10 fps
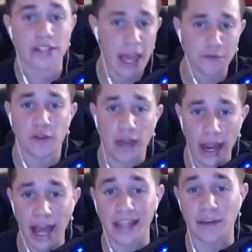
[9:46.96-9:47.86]
And it was after
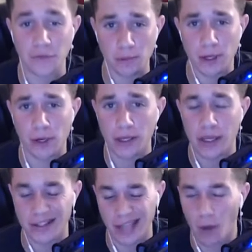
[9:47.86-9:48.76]
that I left the pier
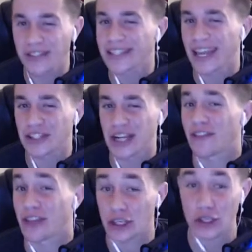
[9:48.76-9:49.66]
because I wasn't
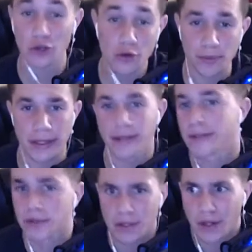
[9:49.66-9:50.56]
catching anything huge
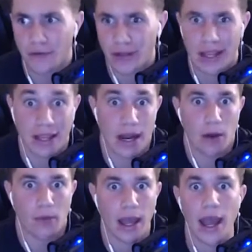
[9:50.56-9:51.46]
because I was only there for like
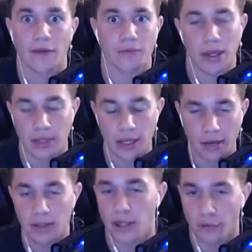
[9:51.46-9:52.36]
an hour and a half, maybe.
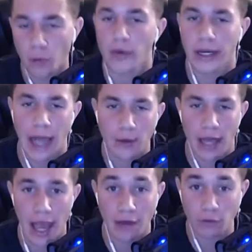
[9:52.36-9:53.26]
You got to be there for more than an
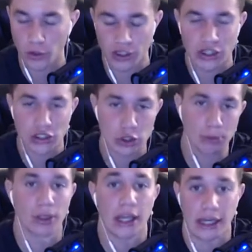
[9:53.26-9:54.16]
hour and a half or just get
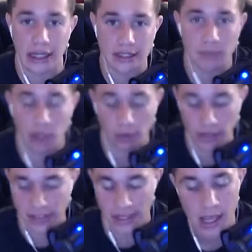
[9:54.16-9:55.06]
super lucky to get something
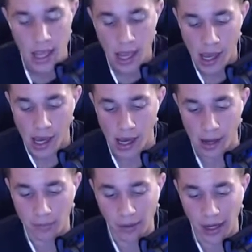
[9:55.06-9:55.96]
crazy.
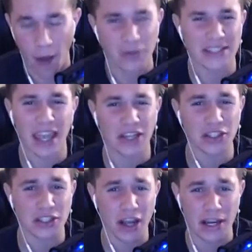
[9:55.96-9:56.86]
But I wasn't
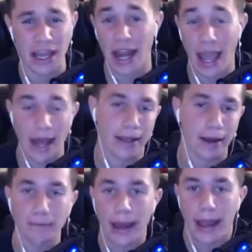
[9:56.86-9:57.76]
catching a ton, and I had
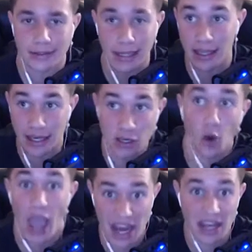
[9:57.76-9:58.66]
to come back like and,
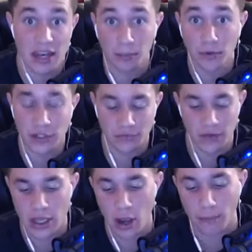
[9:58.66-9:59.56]
you know, edit and upload
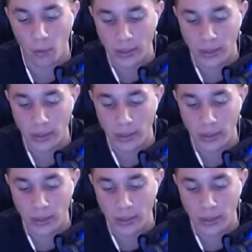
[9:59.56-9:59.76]
this video.